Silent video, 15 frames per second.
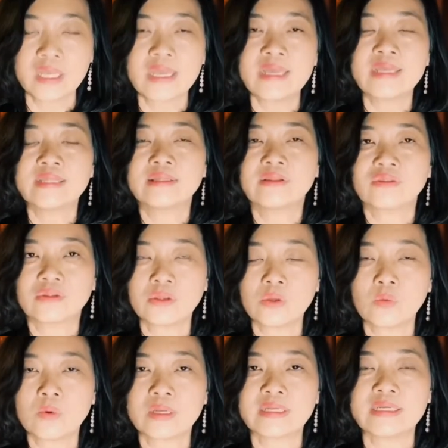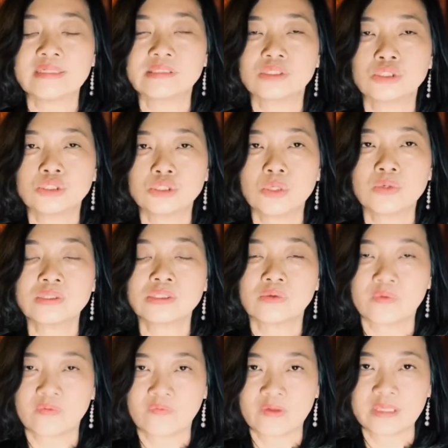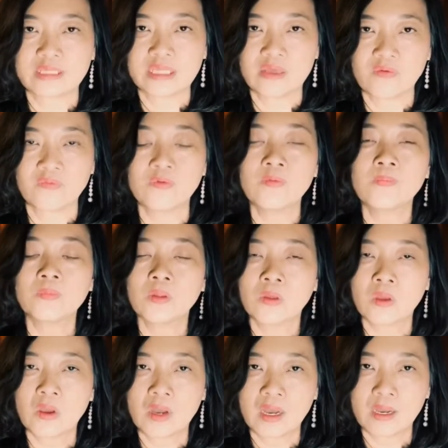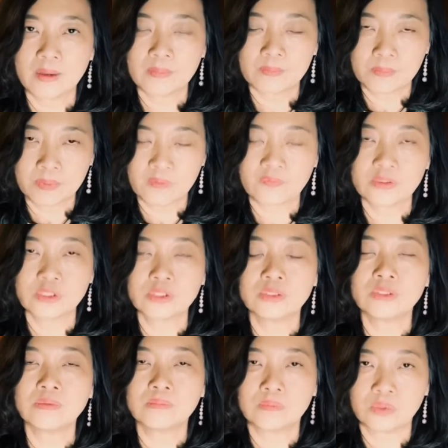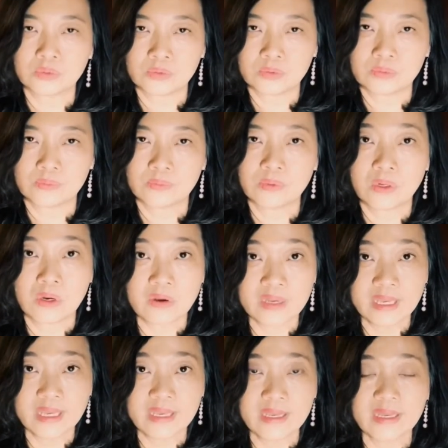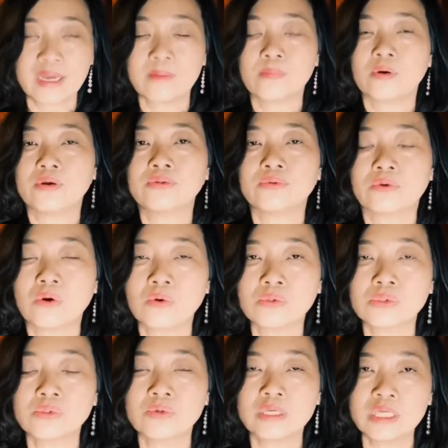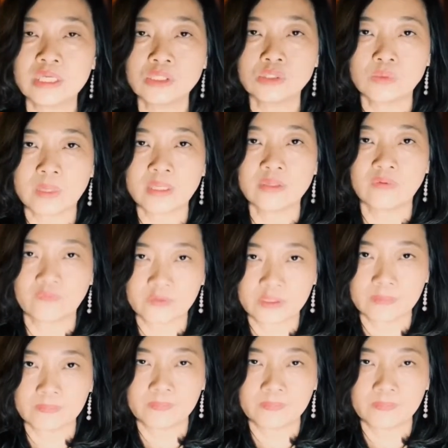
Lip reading: The third one is Jones reflective professional model. Okay, I'm going to go through each one of them.